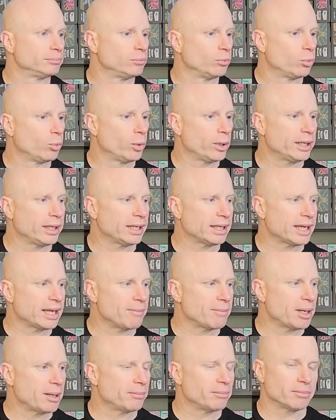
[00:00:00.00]
when it
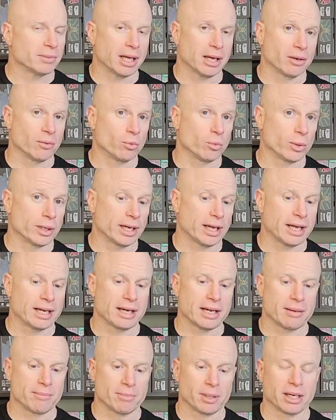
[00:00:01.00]
came up, I went ahead
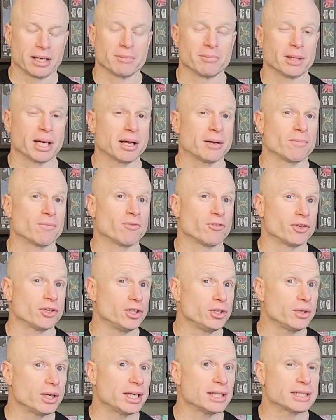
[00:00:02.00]
and bought it. But for
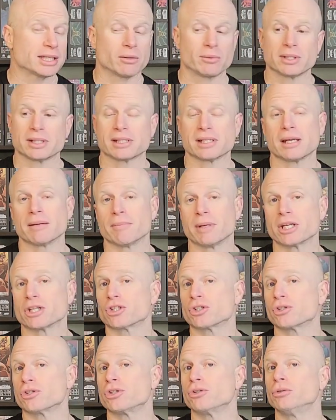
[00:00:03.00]
you guys, I would say make
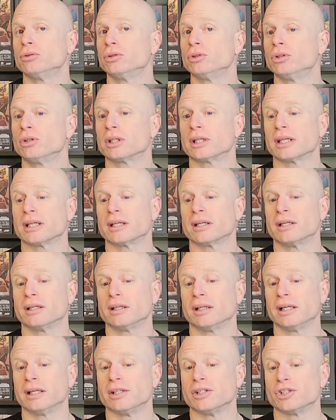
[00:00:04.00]
sure you look
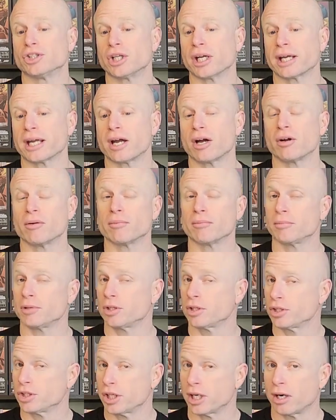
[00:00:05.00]
and check out. You
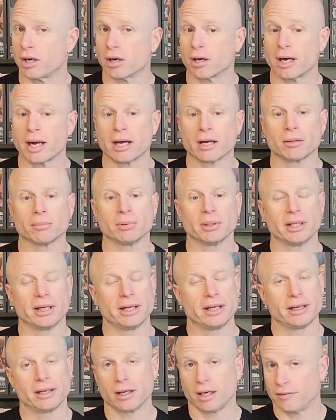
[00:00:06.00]
can check out our How to
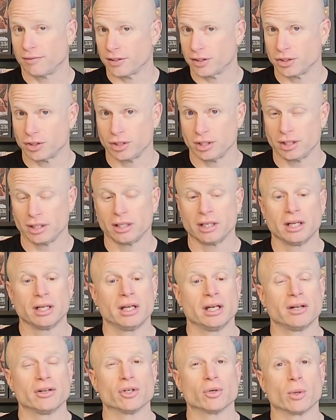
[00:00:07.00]
Play. Obviously,
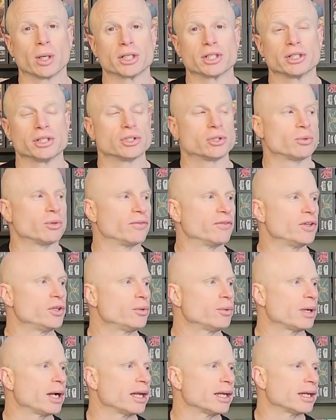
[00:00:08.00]
you're watching this review
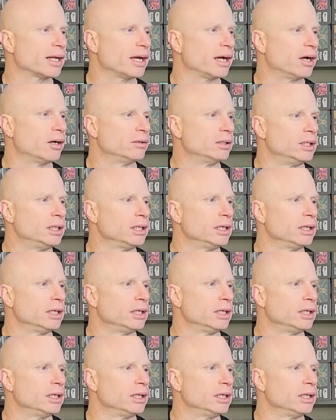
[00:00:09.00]
right now.